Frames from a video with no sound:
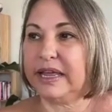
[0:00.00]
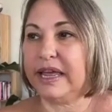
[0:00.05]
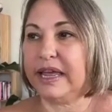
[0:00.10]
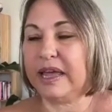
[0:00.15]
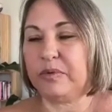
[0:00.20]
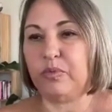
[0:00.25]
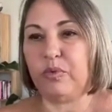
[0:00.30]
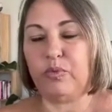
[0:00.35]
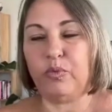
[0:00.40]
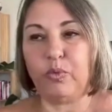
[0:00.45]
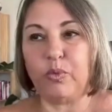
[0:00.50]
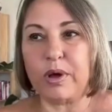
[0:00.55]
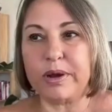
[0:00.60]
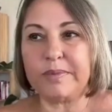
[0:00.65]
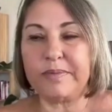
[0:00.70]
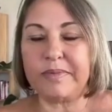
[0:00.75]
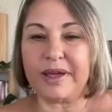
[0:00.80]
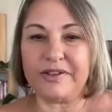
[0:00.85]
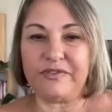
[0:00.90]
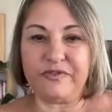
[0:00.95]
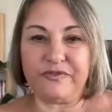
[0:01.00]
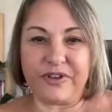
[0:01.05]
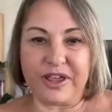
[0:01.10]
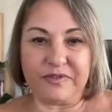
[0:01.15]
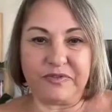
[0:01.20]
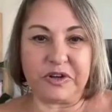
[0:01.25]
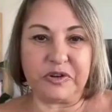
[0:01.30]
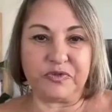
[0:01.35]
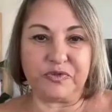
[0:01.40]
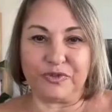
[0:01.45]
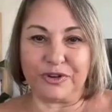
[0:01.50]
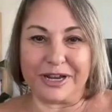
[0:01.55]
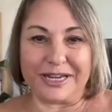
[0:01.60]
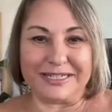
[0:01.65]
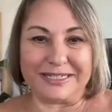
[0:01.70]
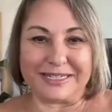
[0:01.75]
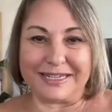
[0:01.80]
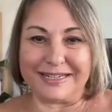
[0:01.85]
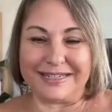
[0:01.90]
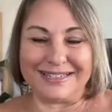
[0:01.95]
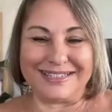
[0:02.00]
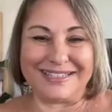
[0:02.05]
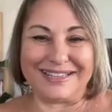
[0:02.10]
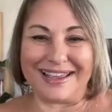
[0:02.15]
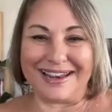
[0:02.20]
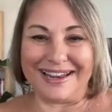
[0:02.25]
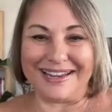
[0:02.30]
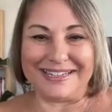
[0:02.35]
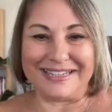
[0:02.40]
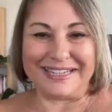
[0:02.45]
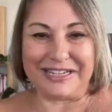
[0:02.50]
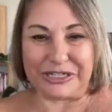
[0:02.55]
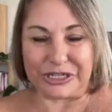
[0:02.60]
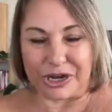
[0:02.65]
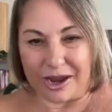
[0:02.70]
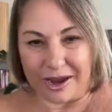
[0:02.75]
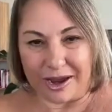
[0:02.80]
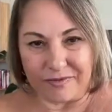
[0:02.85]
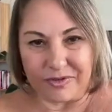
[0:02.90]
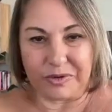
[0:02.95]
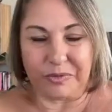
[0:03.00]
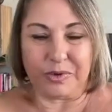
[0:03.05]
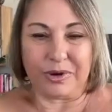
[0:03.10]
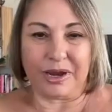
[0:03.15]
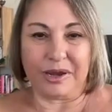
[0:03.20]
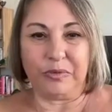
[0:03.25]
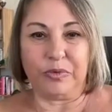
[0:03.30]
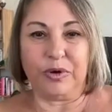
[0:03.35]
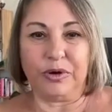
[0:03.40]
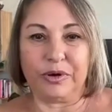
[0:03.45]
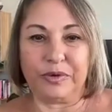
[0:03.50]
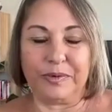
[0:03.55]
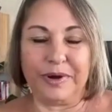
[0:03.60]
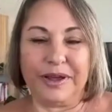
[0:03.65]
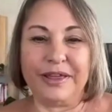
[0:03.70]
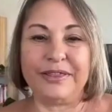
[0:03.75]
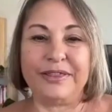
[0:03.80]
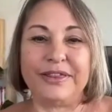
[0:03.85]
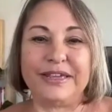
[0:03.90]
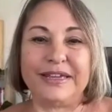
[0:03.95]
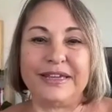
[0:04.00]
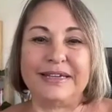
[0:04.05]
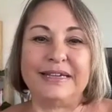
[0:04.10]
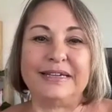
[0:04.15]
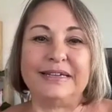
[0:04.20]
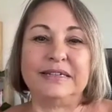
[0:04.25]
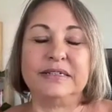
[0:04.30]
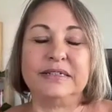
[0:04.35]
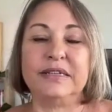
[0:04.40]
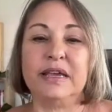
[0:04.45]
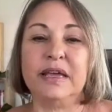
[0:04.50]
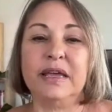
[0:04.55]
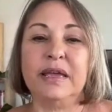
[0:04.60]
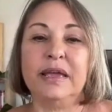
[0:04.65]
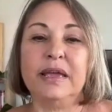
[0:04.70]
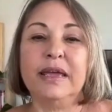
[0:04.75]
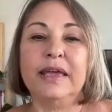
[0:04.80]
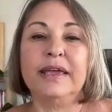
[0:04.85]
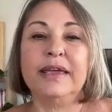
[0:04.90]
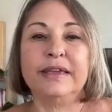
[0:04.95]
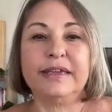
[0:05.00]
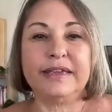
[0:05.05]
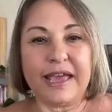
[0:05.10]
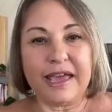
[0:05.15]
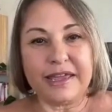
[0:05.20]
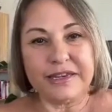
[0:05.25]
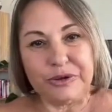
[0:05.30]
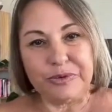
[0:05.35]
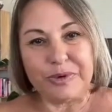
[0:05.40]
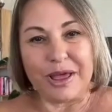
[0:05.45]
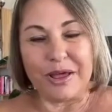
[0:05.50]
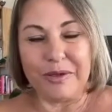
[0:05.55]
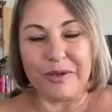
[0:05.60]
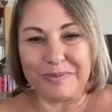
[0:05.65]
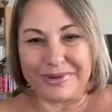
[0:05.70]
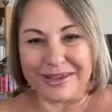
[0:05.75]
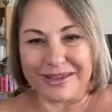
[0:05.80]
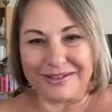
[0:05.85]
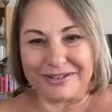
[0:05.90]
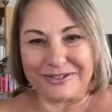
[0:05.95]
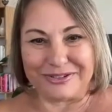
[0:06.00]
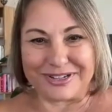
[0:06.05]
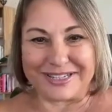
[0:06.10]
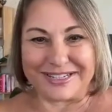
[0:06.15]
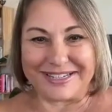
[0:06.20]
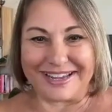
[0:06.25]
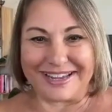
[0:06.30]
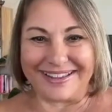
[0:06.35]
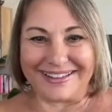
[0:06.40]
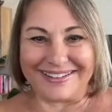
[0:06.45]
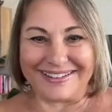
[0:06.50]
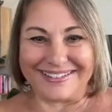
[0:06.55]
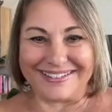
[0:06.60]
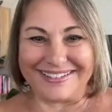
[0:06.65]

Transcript: And one of my favorite phrases that I teach everyone I work with is, can you help me understand?